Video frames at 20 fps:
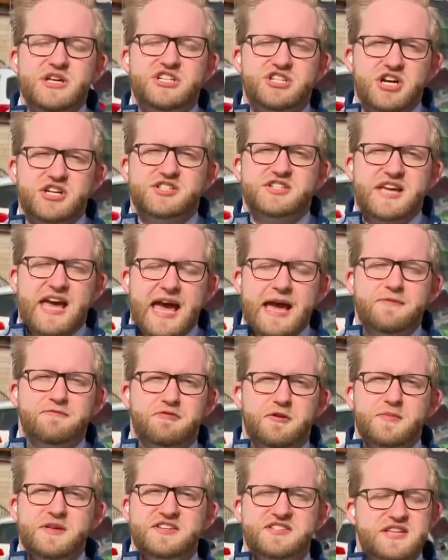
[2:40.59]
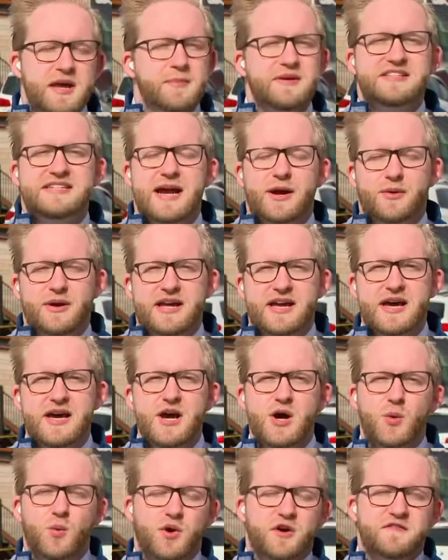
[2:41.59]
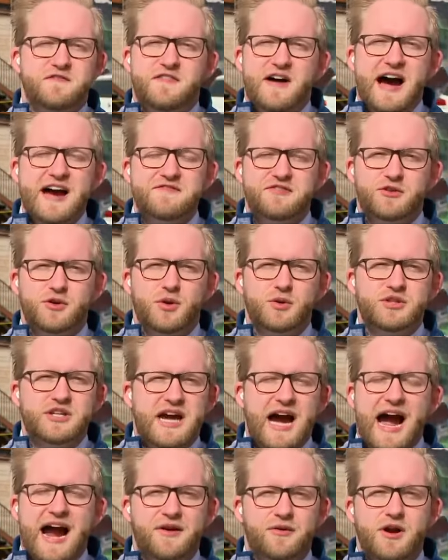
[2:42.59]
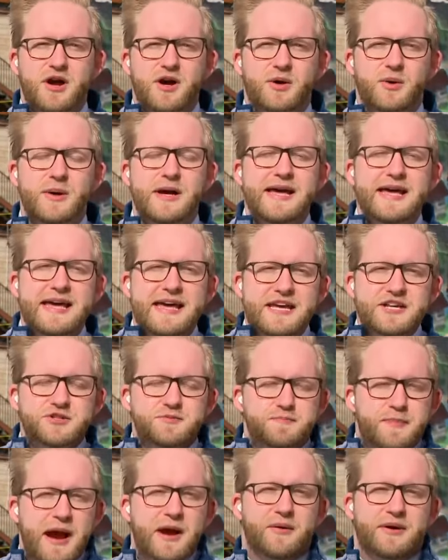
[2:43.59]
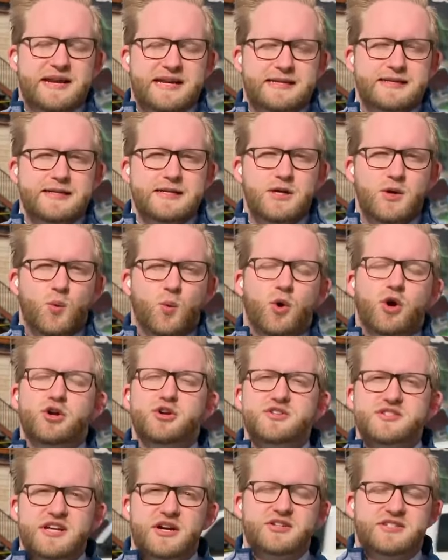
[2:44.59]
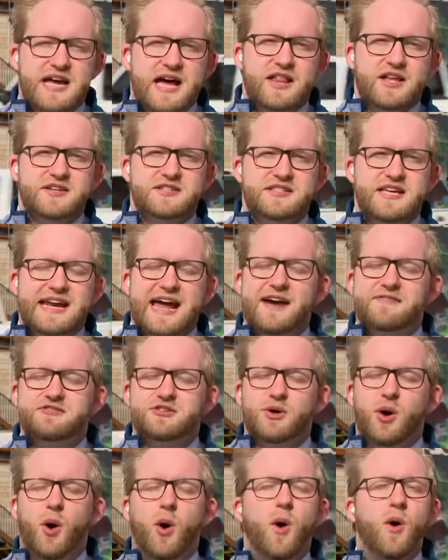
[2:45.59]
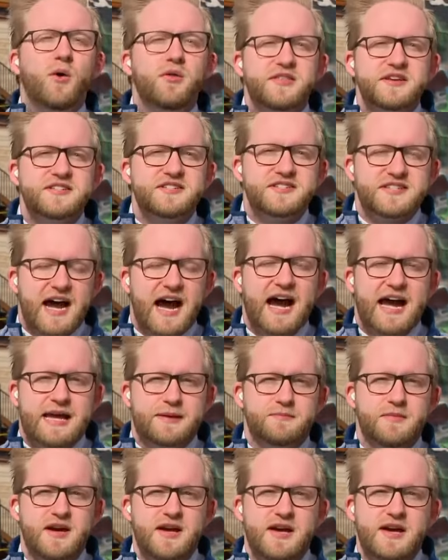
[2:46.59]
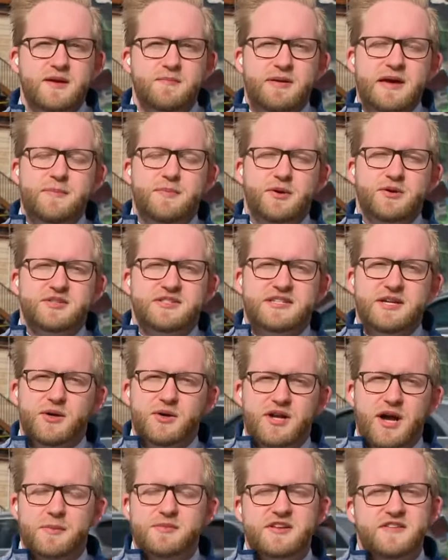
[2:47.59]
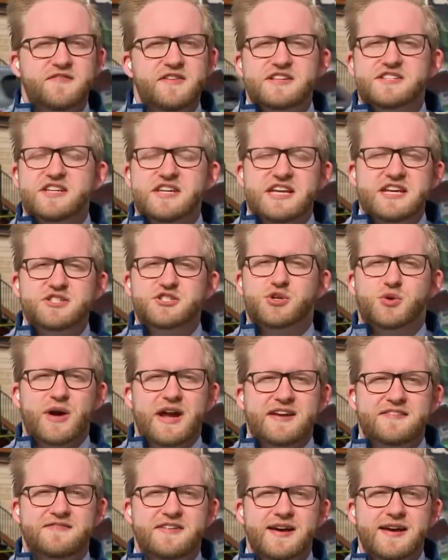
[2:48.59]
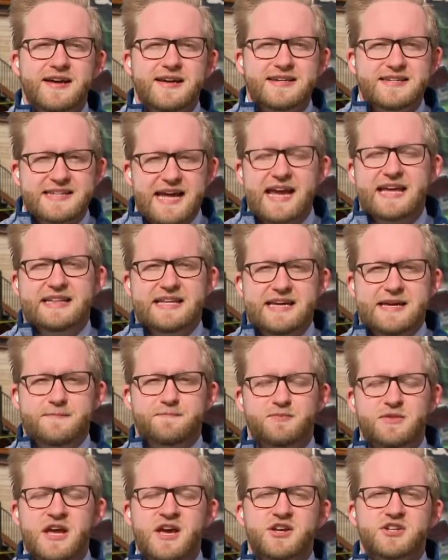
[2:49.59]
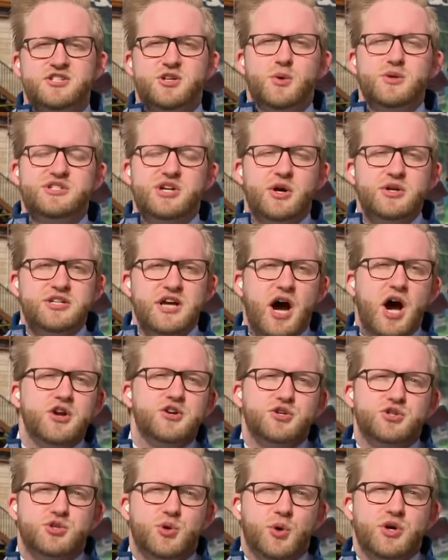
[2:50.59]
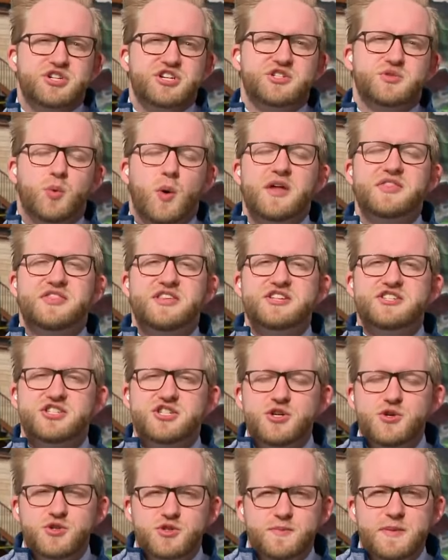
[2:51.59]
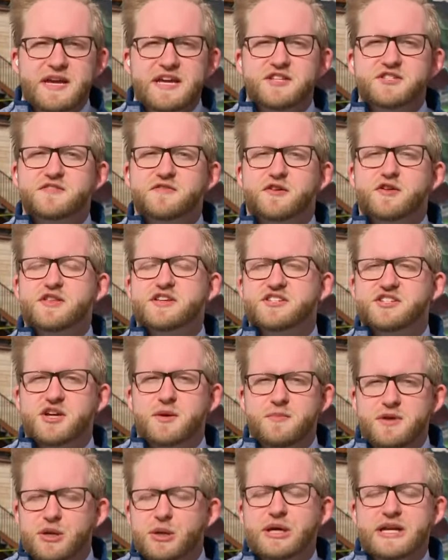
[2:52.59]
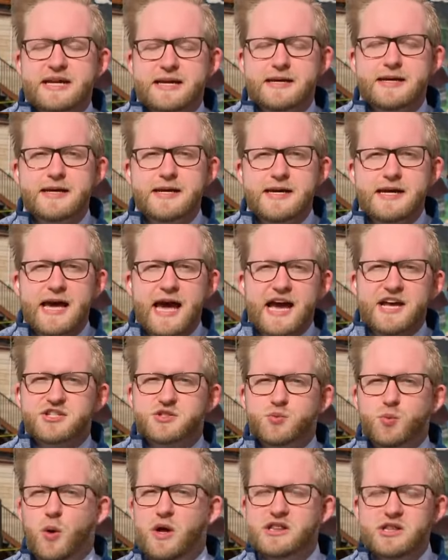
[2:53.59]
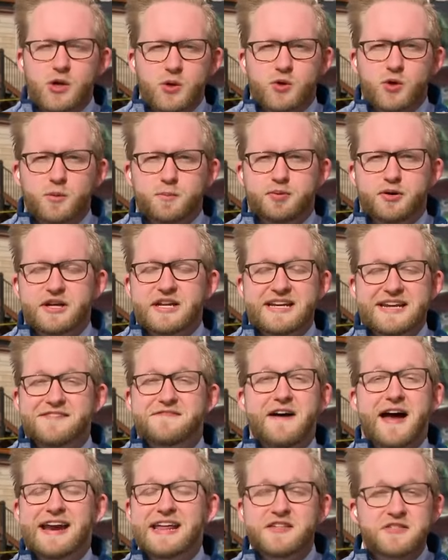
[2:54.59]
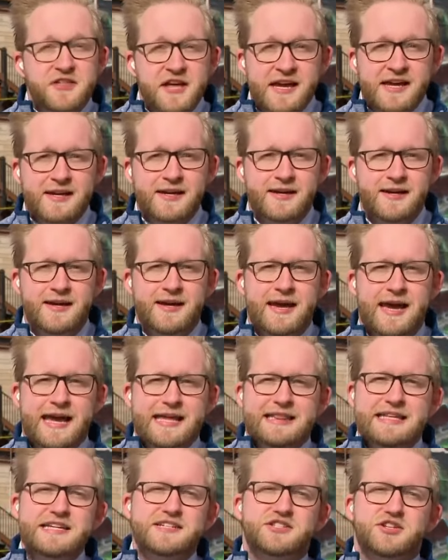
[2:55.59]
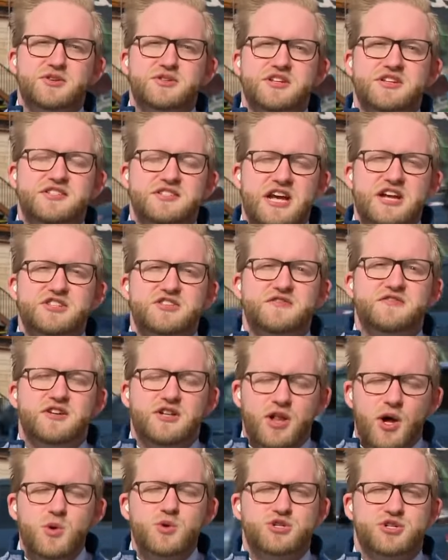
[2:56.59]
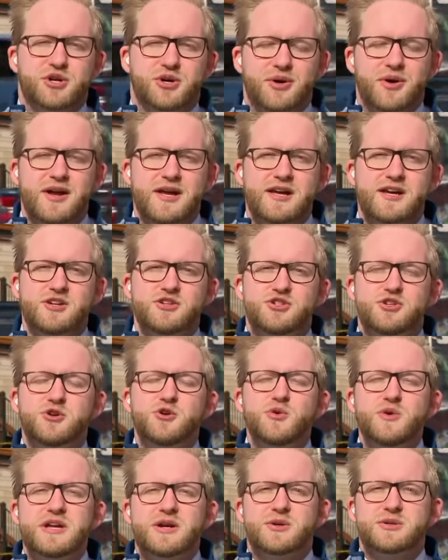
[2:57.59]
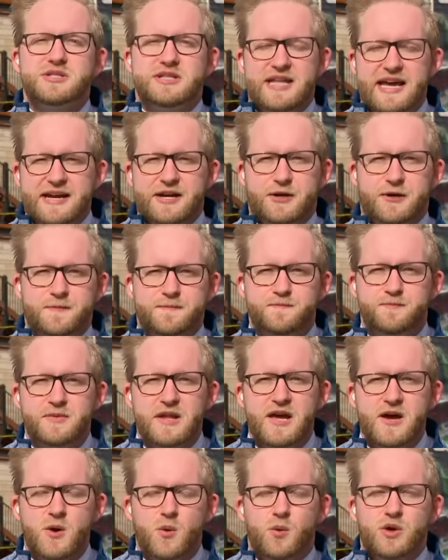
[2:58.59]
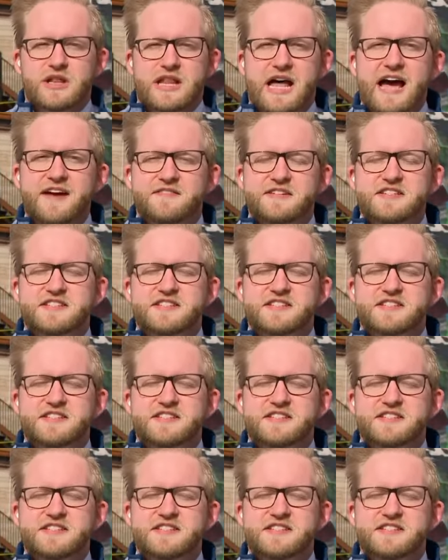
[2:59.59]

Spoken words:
just came from the cemetery where 5-year-old Cairo is buried. Workers there tell us that after all this time, people still come to visit his grave daily. So it's hard to underscore just what this news means for this community. As one local put it, if anything, at least there's a sense of closure 2 years later. We're live in